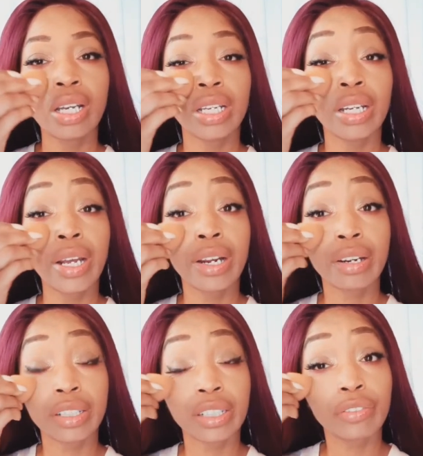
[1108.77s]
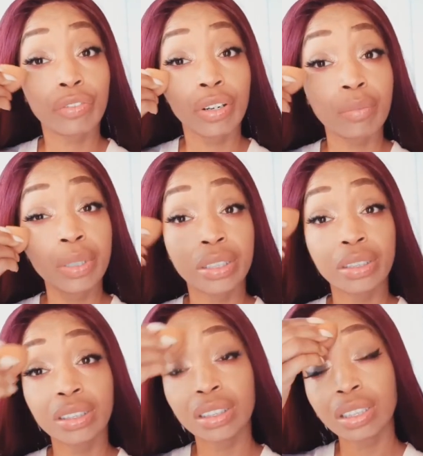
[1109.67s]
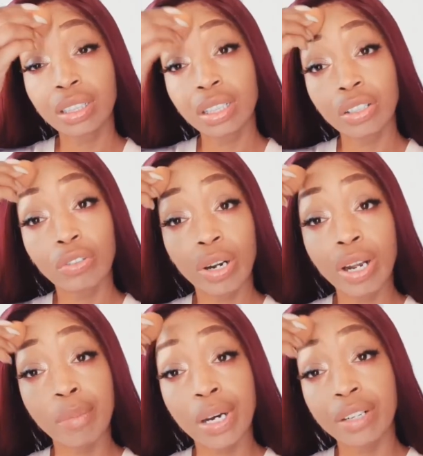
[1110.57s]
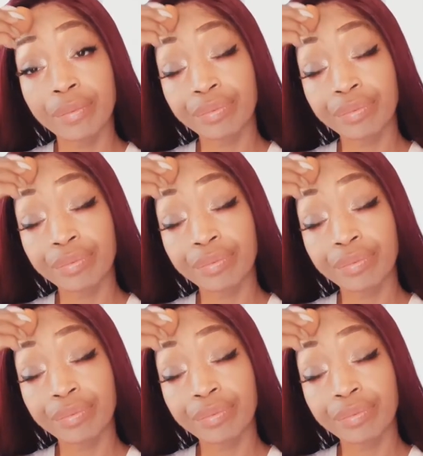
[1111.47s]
inherited from his grandma.